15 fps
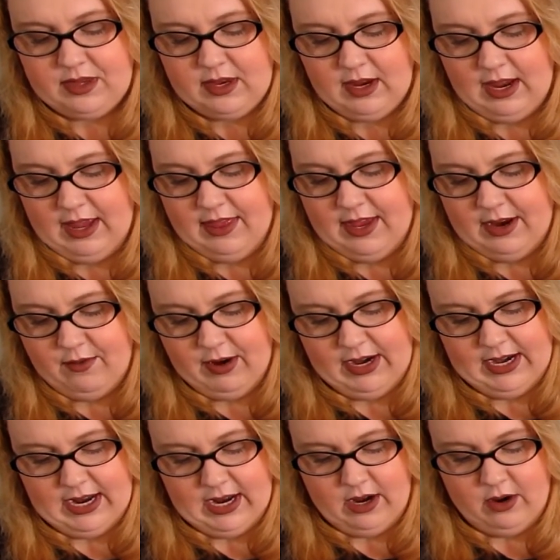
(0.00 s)
And then right
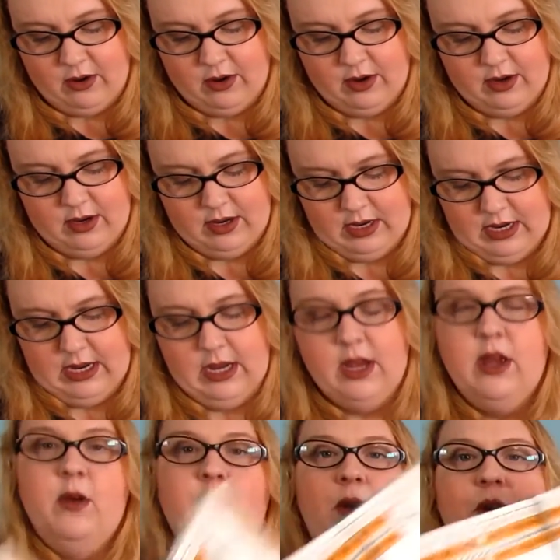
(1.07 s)
now
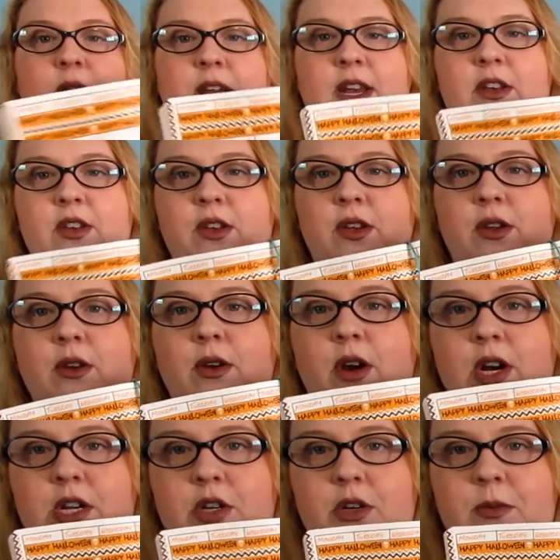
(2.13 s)
we are into
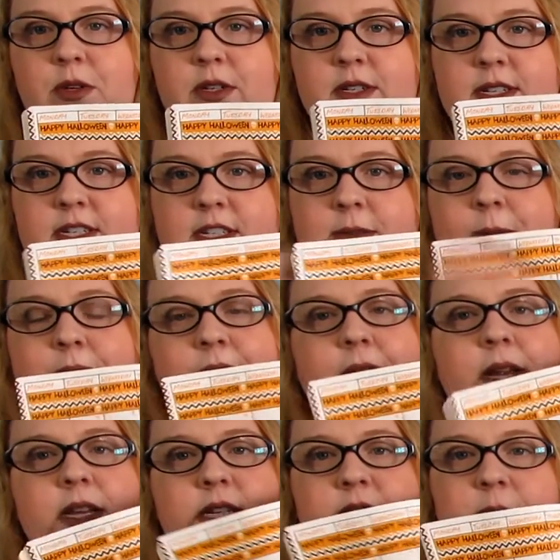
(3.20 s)
October, so this is my
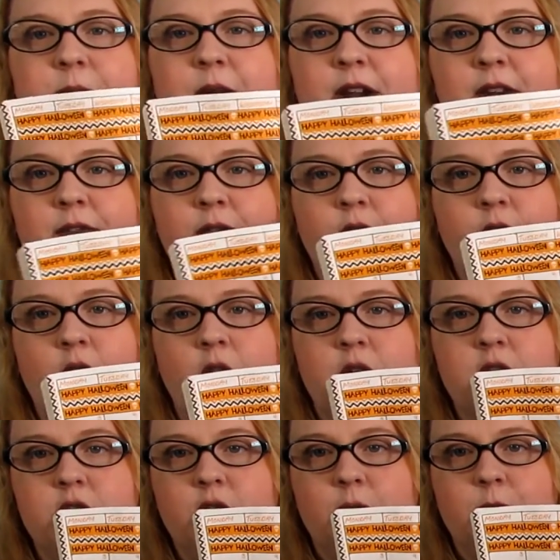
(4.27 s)
spread for
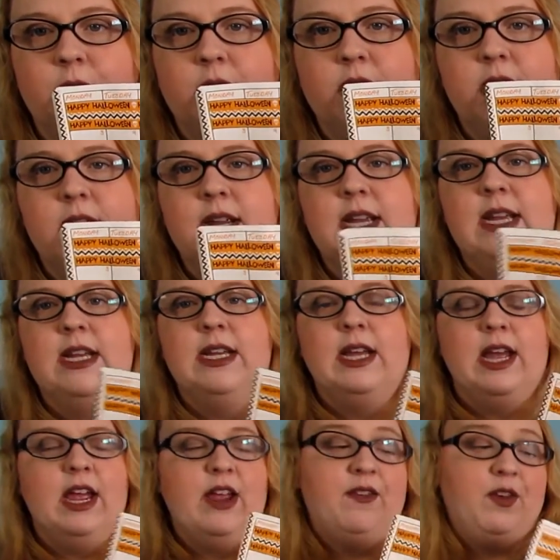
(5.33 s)
October.
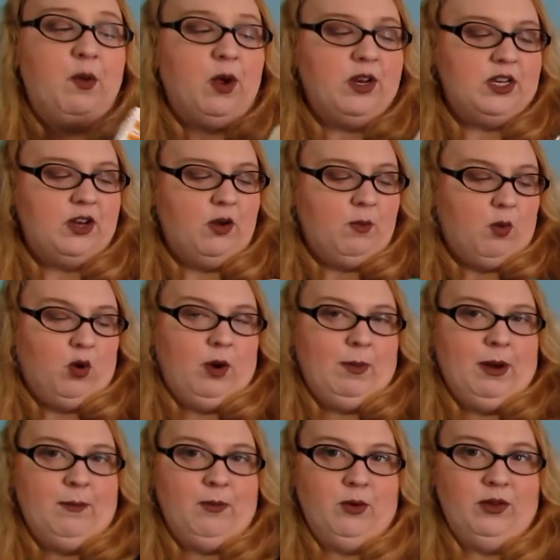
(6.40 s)
If you want to know more
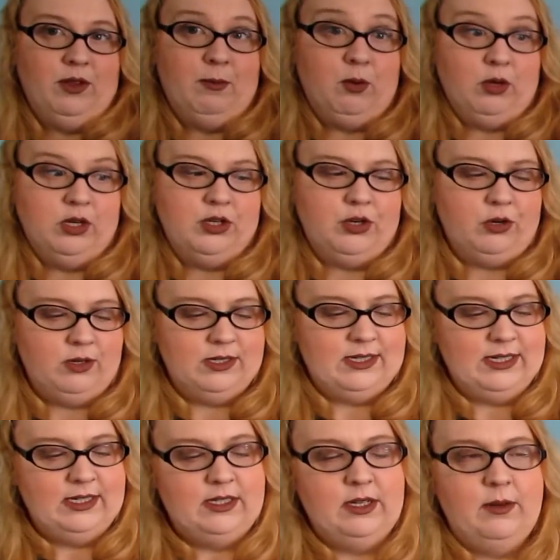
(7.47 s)
about the bullet journal
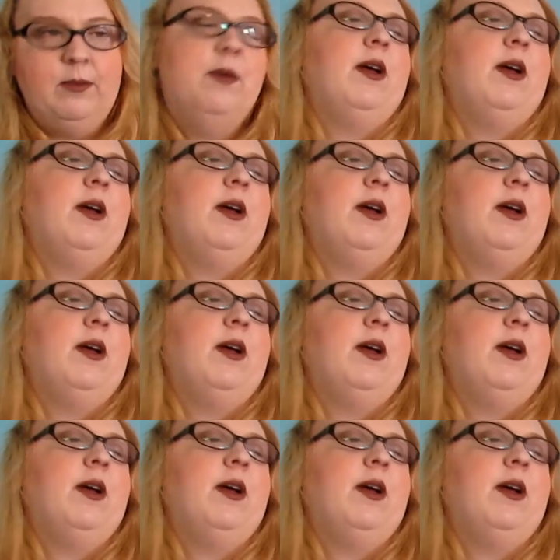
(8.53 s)
system,